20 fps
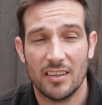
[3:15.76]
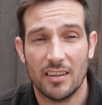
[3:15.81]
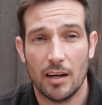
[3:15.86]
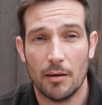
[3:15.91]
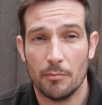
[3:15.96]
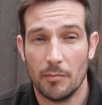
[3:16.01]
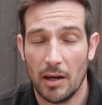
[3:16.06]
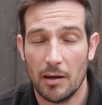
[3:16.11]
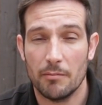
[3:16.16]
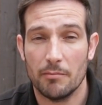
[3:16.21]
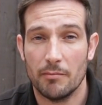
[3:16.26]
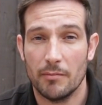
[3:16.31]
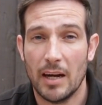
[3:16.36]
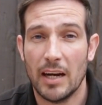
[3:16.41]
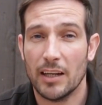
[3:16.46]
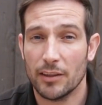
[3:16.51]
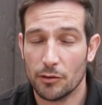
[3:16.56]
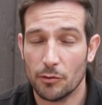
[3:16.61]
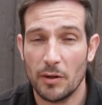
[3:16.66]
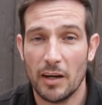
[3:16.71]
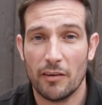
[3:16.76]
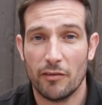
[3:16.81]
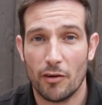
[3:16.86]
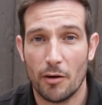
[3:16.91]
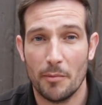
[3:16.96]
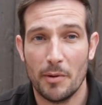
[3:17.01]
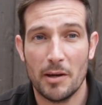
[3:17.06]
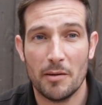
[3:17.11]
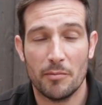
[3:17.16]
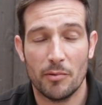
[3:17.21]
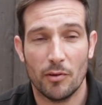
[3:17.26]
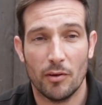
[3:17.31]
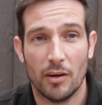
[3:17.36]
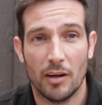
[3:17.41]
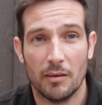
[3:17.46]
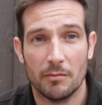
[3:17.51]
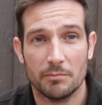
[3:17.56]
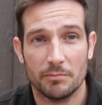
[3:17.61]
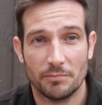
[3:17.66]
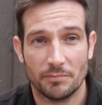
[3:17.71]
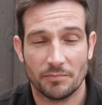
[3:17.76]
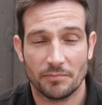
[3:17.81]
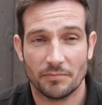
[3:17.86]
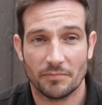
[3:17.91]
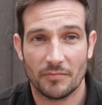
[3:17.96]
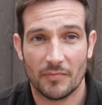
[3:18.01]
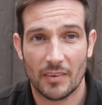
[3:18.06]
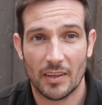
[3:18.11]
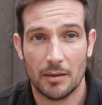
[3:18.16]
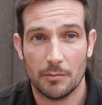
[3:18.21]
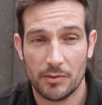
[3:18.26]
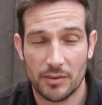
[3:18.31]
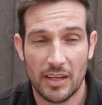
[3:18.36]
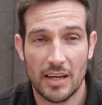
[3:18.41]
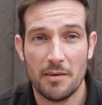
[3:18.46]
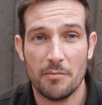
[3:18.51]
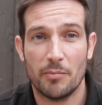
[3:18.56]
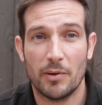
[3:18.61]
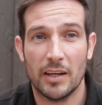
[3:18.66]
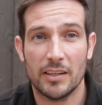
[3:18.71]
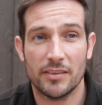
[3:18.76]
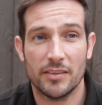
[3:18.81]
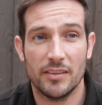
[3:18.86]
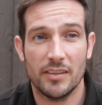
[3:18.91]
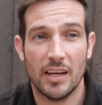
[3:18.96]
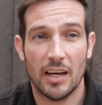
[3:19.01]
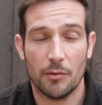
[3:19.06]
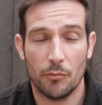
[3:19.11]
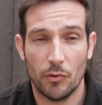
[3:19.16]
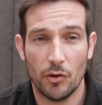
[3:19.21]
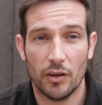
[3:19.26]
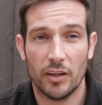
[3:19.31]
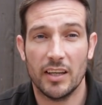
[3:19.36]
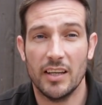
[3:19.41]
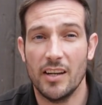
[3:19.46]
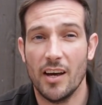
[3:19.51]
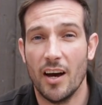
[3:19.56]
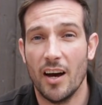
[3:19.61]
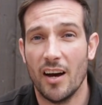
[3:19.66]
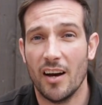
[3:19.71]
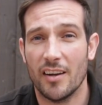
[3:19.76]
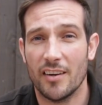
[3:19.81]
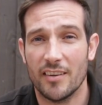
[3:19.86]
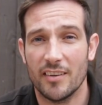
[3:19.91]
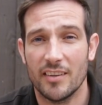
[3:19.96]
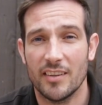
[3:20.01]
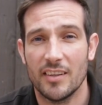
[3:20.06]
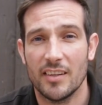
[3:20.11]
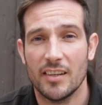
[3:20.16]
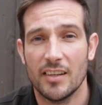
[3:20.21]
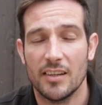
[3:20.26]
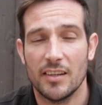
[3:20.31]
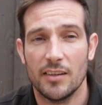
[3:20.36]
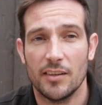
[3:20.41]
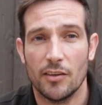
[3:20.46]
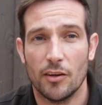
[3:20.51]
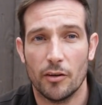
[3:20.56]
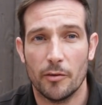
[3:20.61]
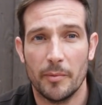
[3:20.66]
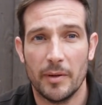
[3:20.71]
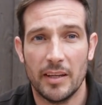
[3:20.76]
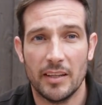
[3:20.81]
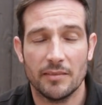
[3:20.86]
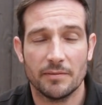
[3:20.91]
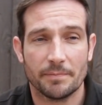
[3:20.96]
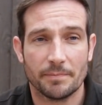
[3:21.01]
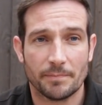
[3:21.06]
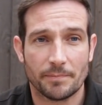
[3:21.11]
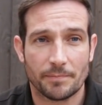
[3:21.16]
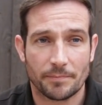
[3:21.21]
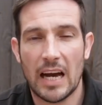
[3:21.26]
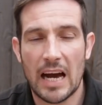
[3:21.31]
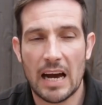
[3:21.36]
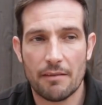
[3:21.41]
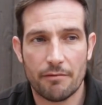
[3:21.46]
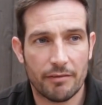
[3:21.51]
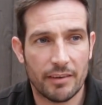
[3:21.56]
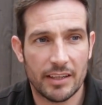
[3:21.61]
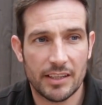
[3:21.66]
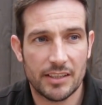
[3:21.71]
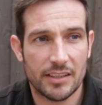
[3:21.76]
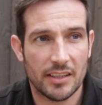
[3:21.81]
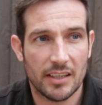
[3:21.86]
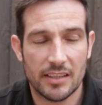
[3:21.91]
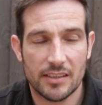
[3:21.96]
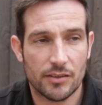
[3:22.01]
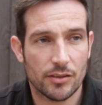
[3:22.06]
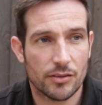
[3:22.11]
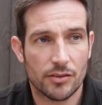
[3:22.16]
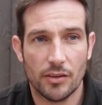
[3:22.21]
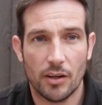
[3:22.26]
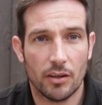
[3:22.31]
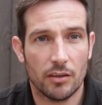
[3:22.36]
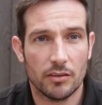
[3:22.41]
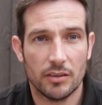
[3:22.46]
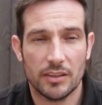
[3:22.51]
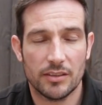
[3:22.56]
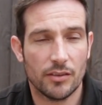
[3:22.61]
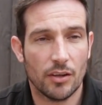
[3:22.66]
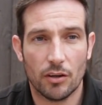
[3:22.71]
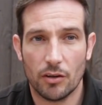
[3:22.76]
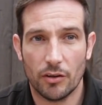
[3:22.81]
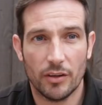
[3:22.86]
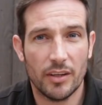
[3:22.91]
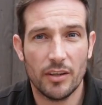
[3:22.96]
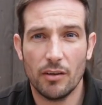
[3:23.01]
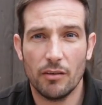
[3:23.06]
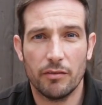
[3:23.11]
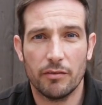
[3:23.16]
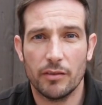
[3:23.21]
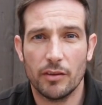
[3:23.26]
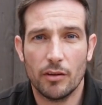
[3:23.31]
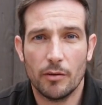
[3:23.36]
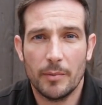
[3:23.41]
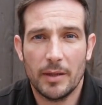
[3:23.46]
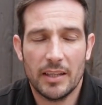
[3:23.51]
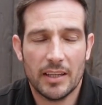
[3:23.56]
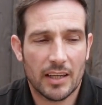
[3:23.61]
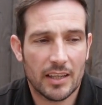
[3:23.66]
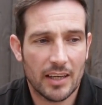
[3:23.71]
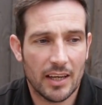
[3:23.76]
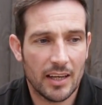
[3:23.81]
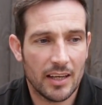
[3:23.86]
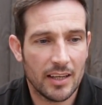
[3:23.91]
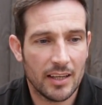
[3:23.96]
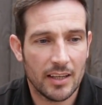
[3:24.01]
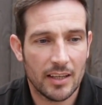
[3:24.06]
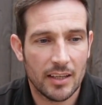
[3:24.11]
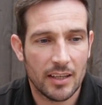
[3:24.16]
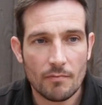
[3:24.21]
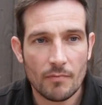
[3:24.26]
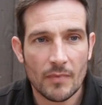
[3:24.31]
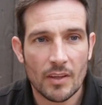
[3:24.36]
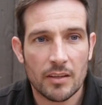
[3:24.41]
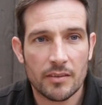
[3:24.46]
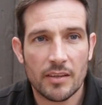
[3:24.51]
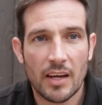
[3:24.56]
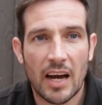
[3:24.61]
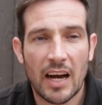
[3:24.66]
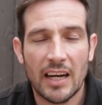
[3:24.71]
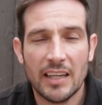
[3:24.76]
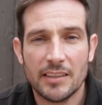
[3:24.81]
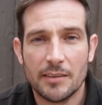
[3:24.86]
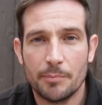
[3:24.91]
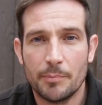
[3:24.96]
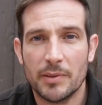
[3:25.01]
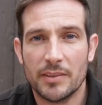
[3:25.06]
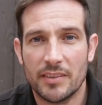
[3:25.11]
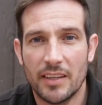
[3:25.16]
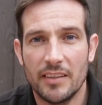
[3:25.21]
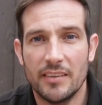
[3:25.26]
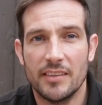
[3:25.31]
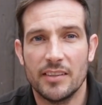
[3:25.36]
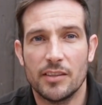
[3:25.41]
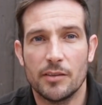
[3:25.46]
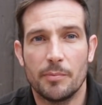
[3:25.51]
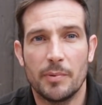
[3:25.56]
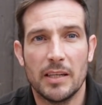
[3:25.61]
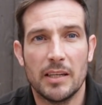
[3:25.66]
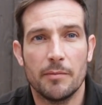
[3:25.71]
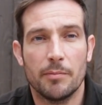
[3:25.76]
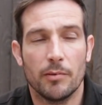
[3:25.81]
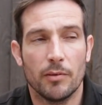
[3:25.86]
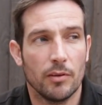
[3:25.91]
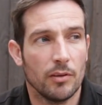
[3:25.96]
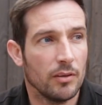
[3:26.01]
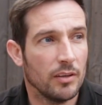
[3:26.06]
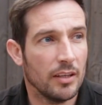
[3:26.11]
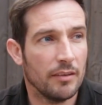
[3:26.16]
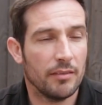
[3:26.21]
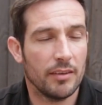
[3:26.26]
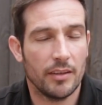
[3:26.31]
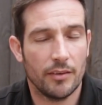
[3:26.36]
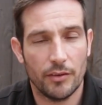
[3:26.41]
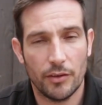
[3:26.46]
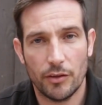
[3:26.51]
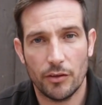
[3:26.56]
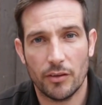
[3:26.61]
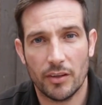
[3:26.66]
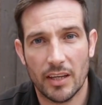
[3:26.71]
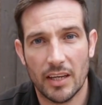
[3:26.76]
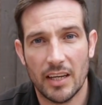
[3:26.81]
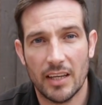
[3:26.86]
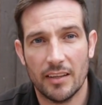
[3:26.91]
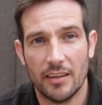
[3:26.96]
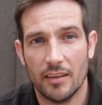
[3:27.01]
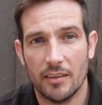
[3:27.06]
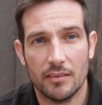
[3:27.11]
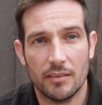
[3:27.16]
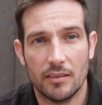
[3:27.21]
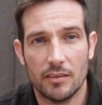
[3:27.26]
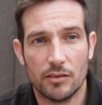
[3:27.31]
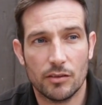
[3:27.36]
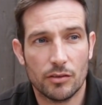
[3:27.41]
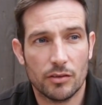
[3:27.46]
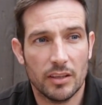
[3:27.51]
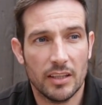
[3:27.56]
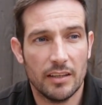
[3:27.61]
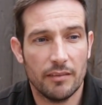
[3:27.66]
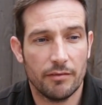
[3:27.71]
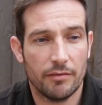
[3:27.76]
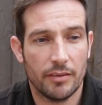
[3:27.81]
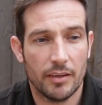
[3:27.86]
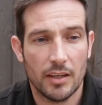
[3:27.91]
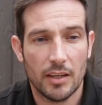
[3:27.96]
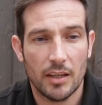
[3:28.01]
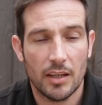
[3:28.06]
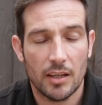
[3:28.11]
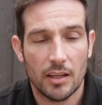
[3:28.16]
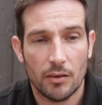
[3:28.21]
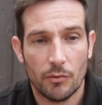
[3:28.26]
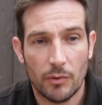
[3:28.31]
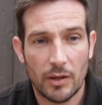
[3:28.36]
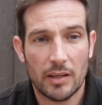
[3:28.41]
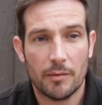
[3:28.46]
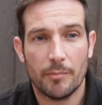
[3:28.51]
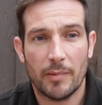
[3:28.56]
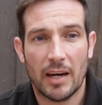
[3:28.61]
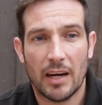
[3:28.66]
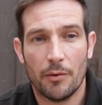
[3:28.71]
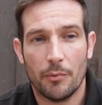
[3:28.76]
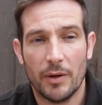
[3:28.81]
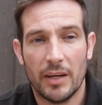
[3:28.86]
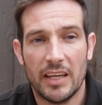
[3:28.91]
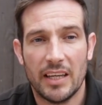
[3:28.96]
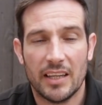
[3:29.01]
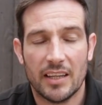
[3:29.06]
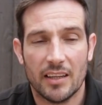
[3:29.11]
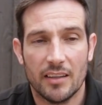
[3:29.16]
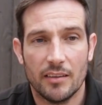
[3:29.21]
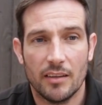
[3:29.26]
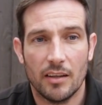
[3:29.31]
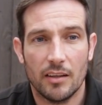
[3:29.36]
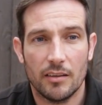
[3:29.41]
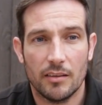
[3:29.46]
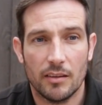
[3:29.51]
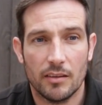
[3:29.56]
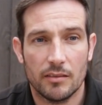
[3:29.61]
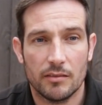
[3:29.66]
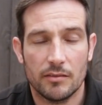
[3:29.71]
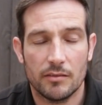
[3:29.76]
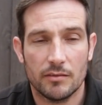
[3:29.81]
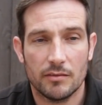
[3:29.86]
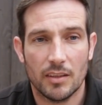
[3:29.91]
I'm miles away from it, but I'm staying present and working hard. You know what I mean? Average is just not, it's not good enough, you know what I mean? There's a high percentage of people living in the UK that just live week by week, and they're